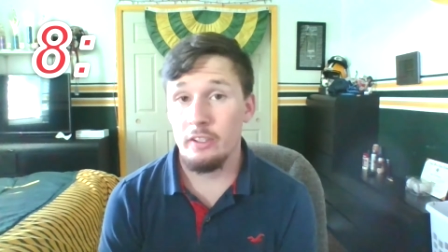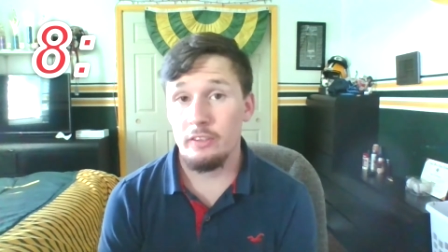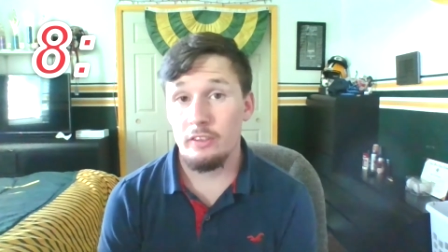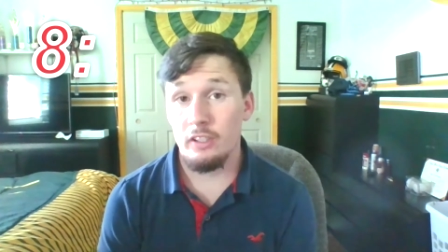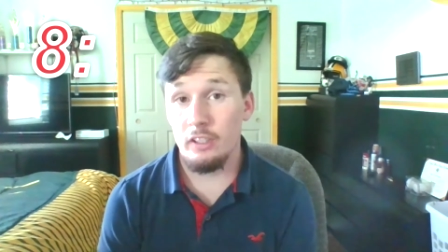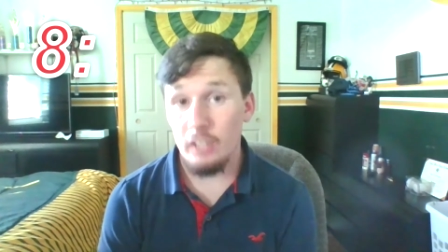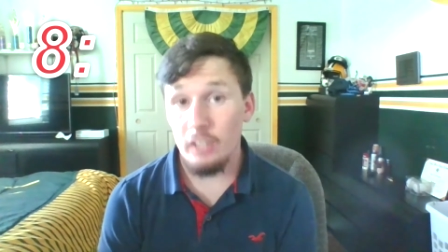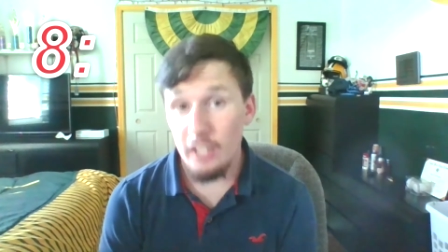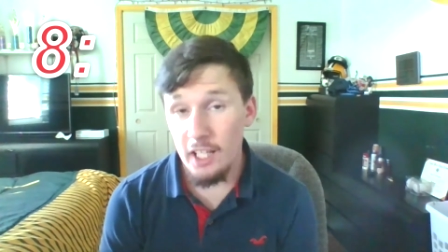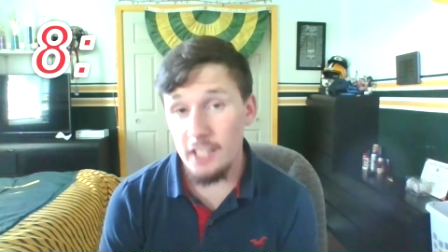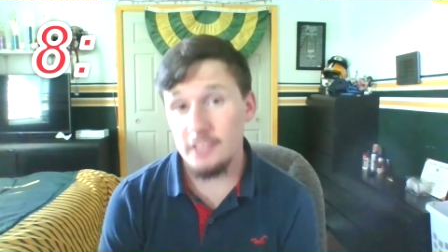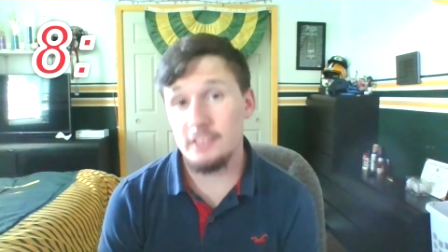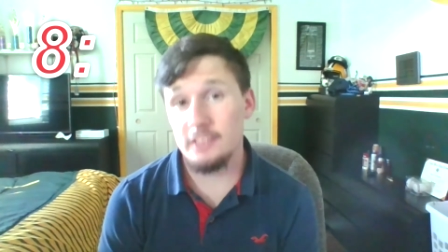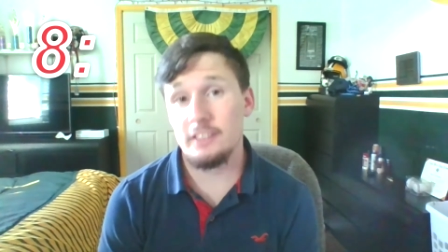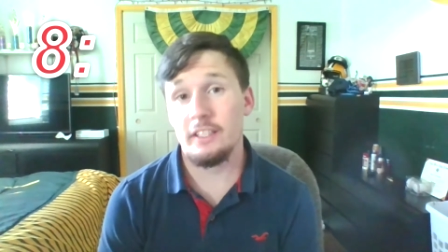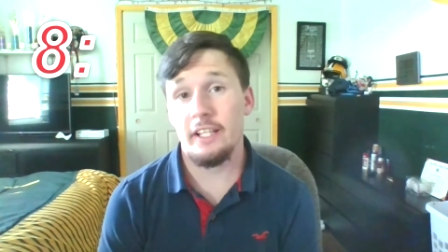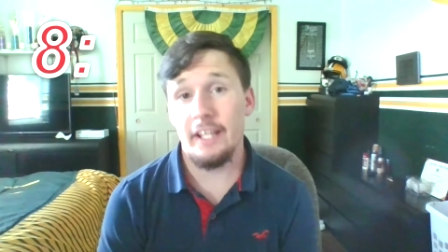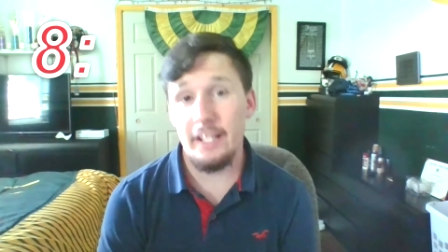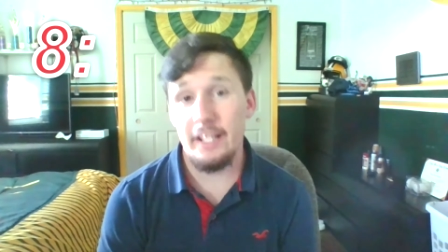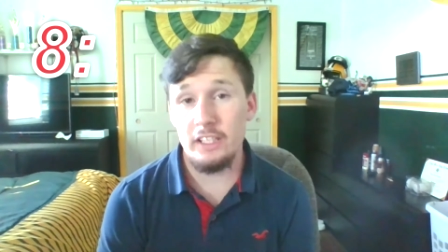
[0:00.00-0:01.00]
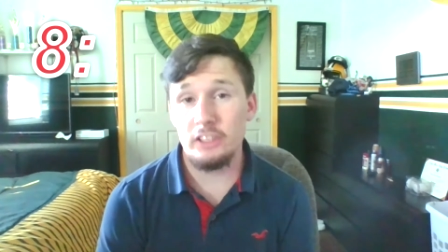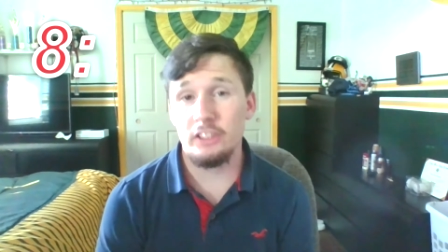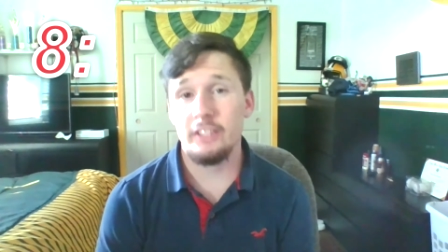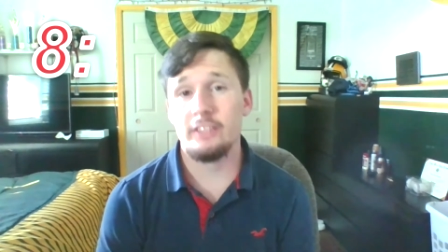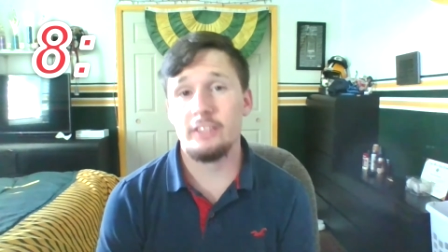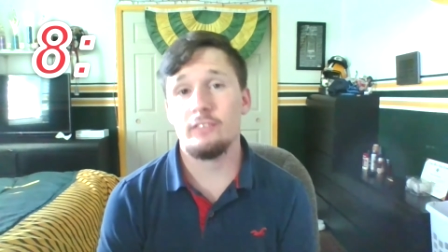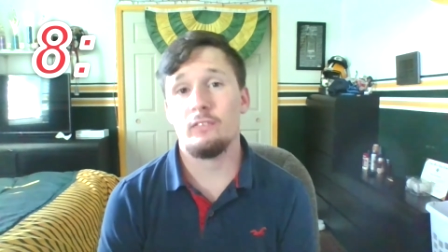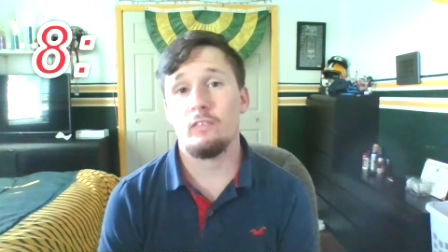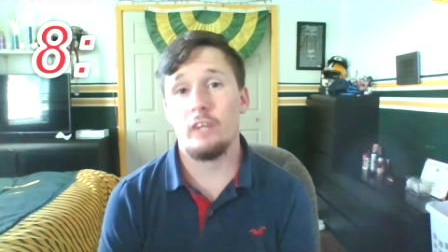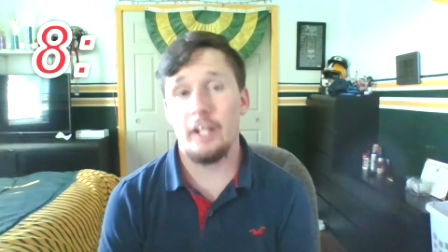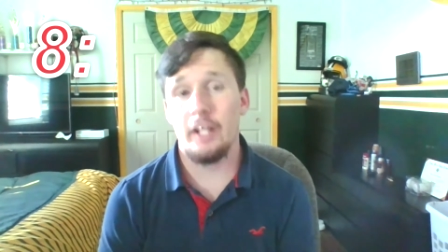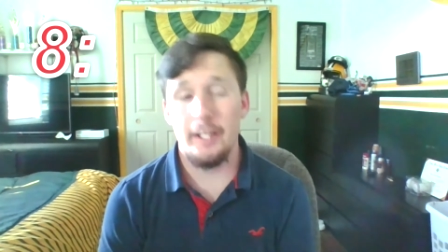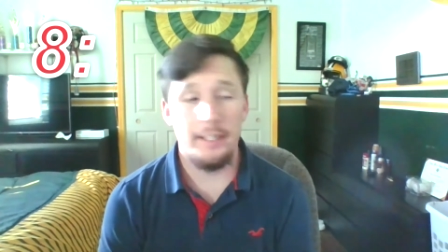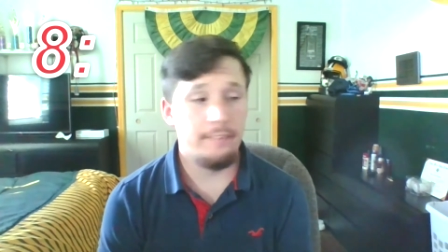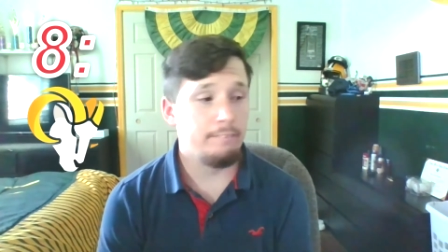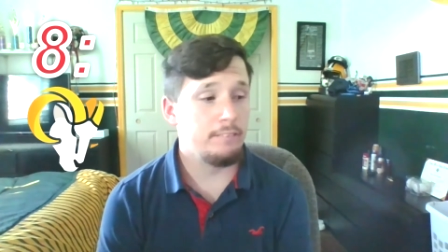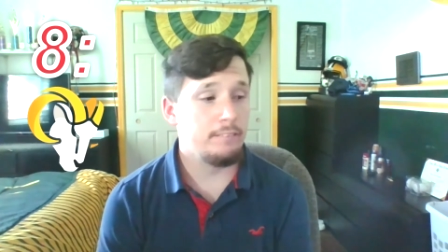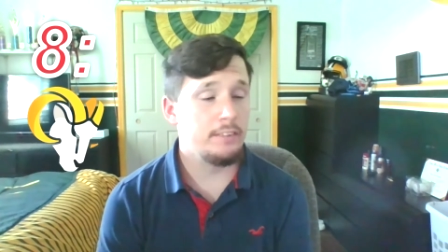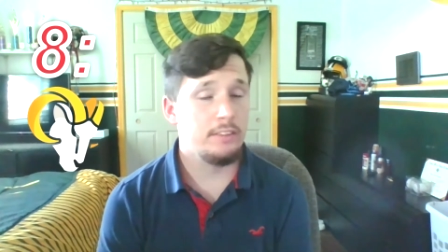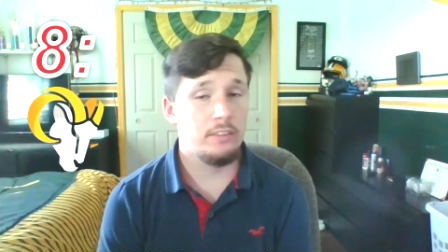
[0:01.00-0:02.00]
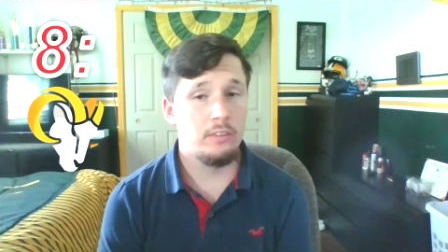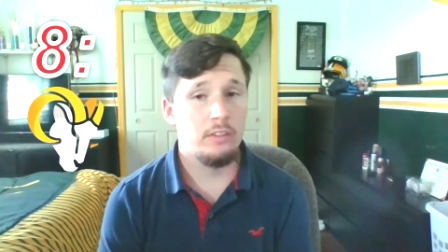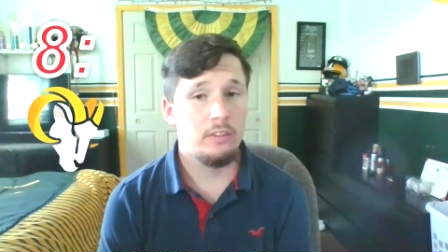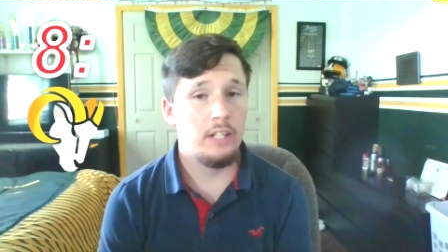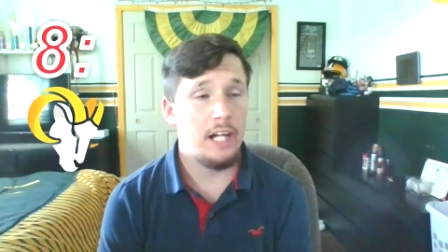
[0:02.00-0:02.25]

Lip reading: the Los Angeles Rams.